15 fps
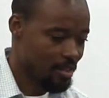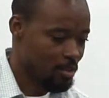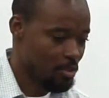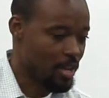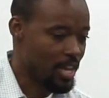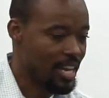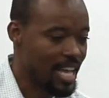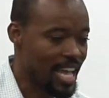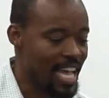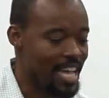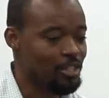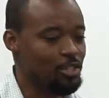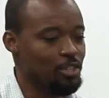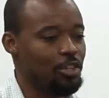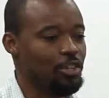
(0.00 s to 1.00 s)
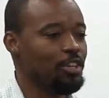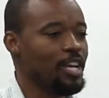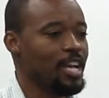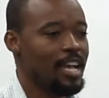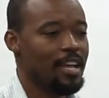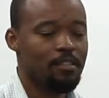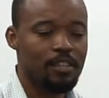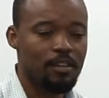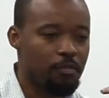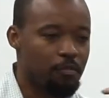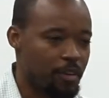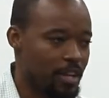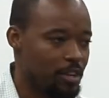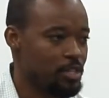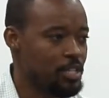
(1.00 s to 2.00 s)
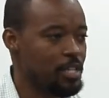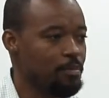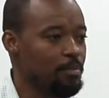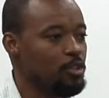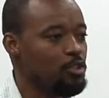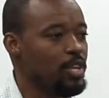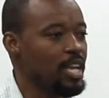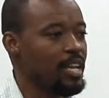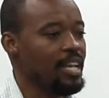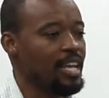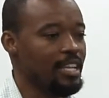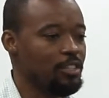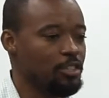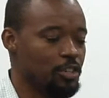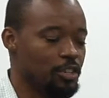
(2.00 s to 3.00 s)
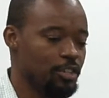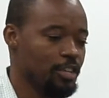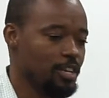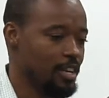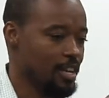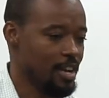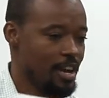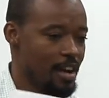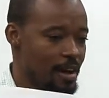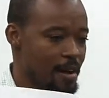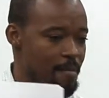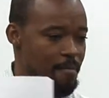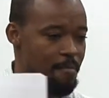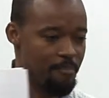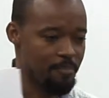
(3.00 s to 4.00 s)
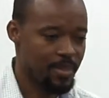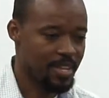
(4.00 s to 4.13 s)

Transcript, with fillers: you can enter the fellowship, you can enter um,